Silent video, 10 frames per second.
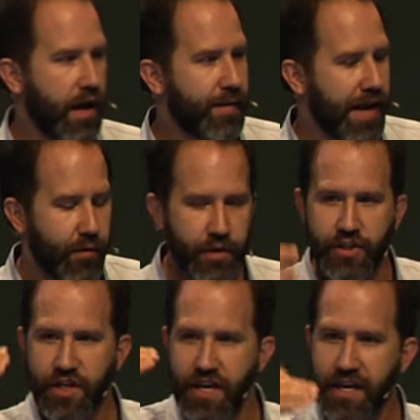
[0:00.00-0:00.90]
I mean, I
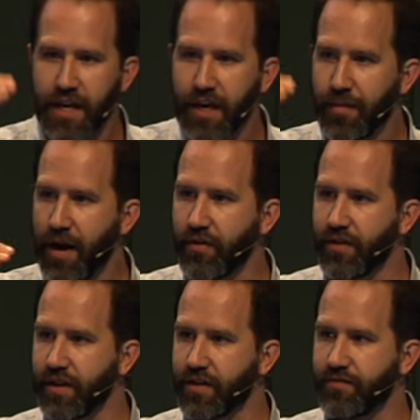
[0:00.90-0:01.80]
was thinking about
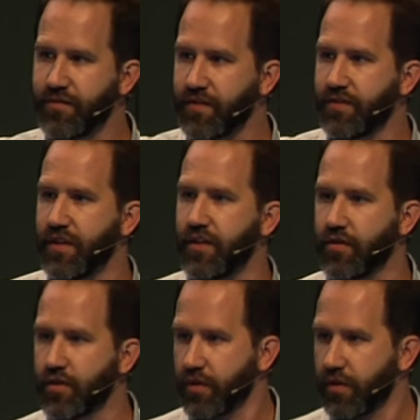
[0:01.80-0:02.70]
this 15
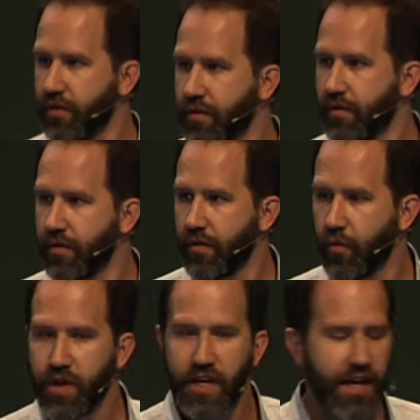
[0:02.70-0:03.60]
years ago.
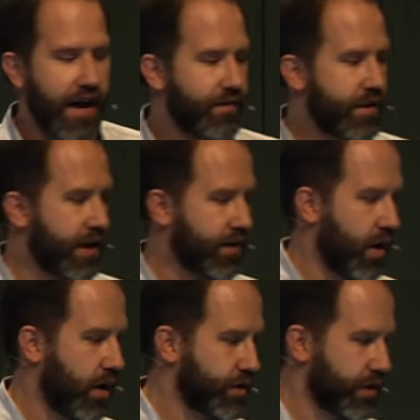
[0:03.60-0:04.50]
We didn't have the
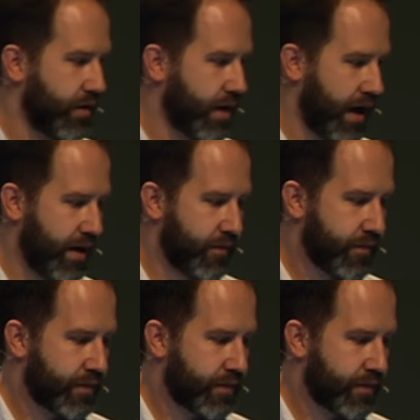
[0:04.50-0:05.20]
technology, okay?